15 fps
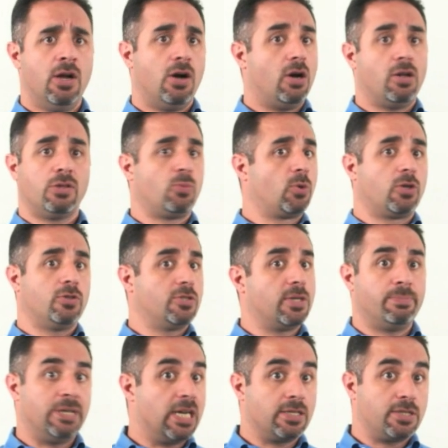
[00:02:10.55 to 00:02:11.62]
all the words
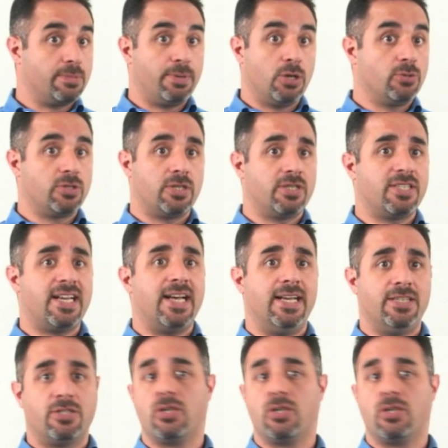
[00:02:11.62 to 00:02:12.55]
I'm not supposed to say.